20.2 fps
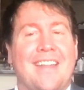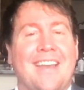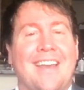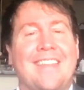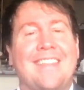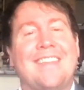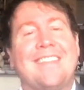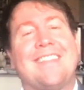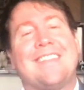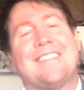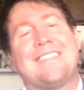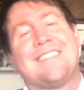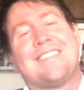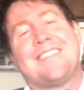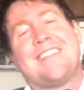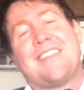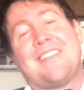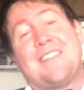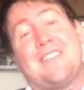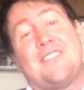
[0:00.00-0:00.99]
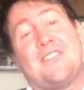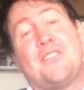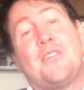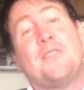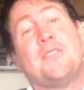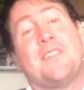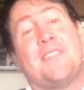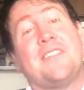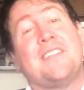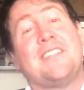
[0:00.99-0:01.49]
I think this is like
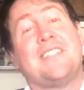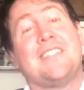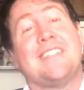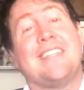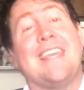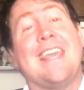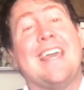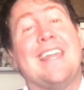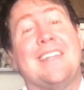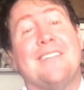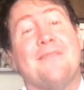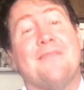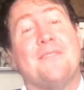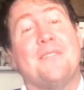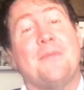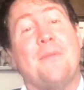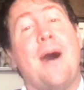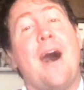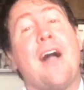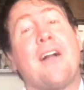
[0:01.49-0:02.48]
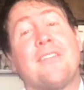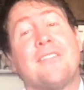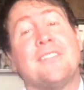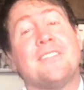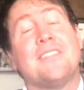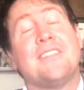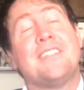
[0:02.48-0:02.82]
shows that this is the end of democracy.